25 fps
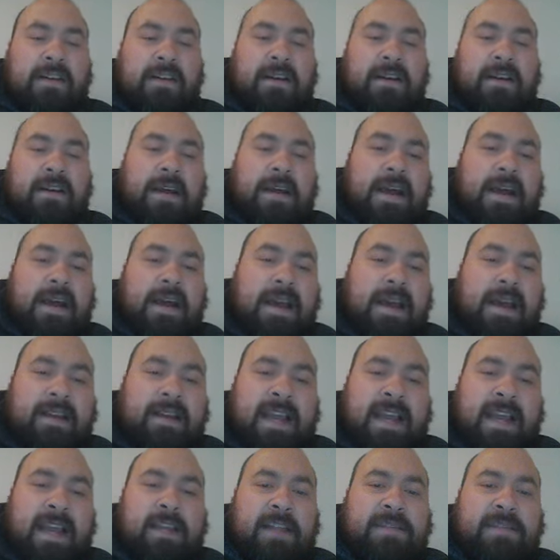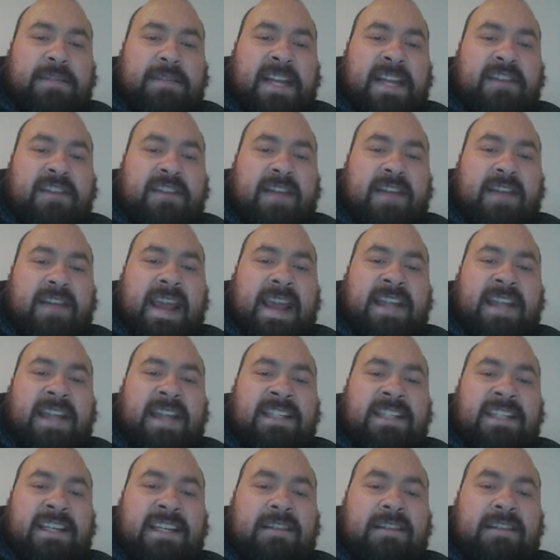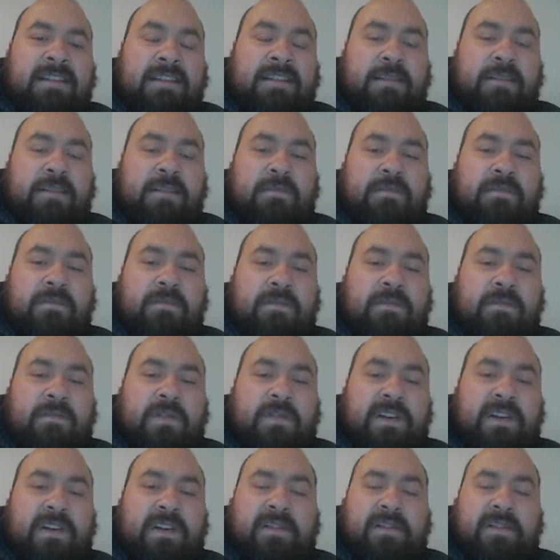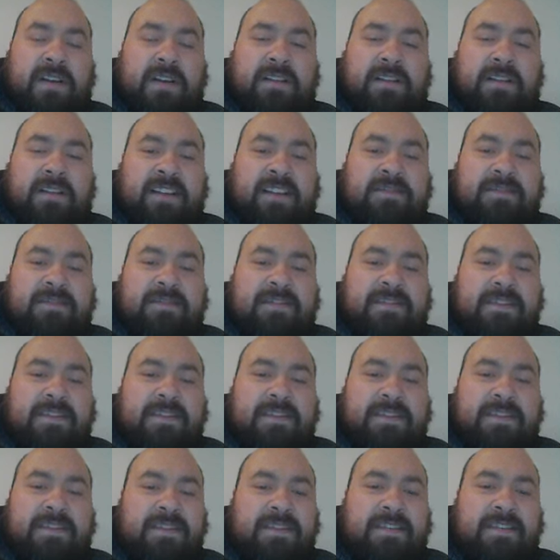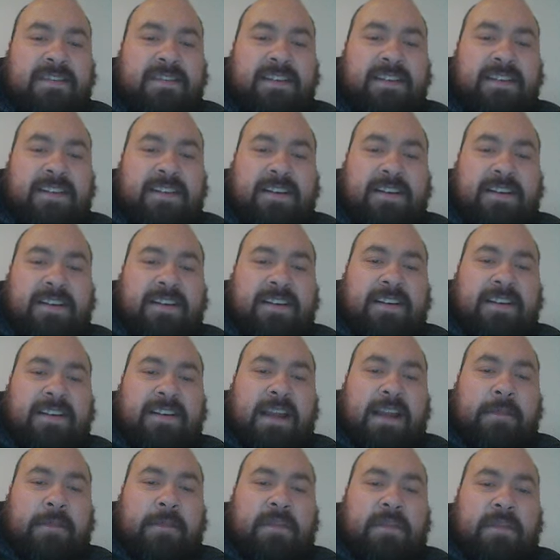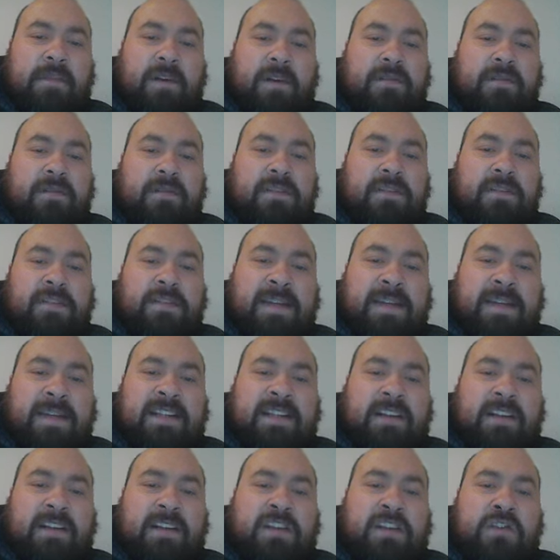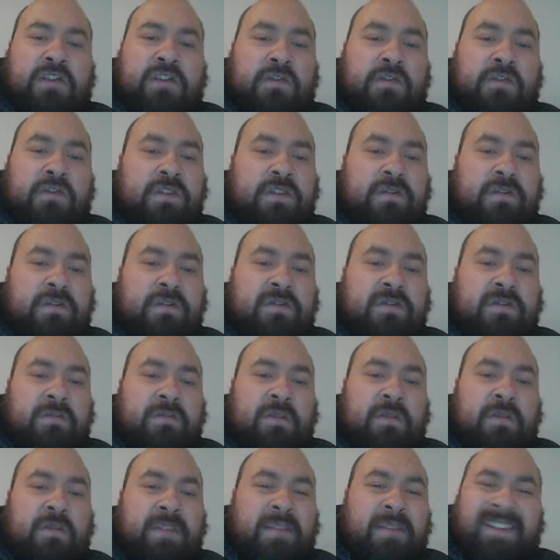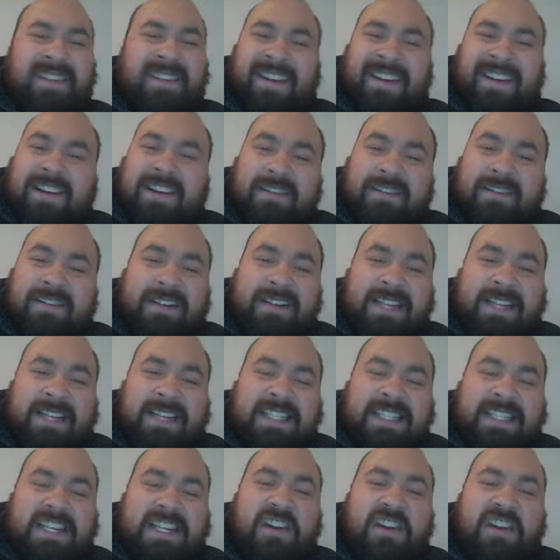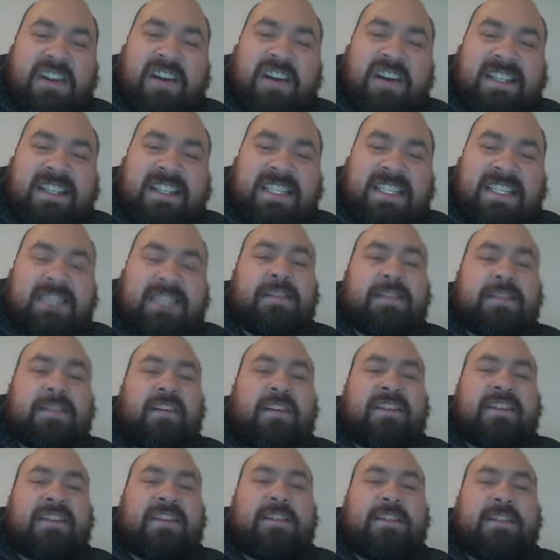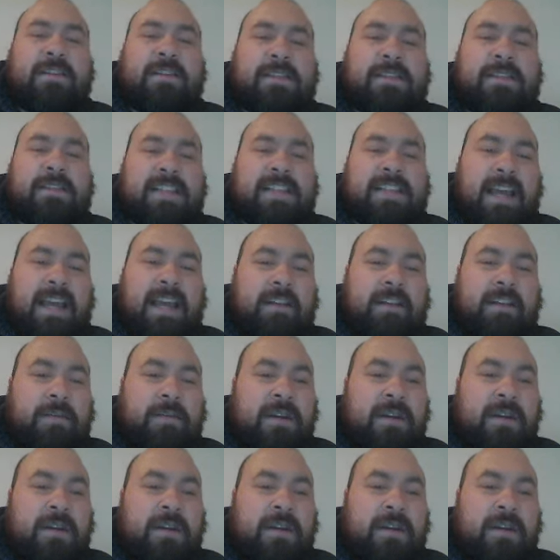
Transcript: Caleb Daniel, 80. Yeah, whatever. I'm not expecting huge scores from you, but at least 90s he's Caleb.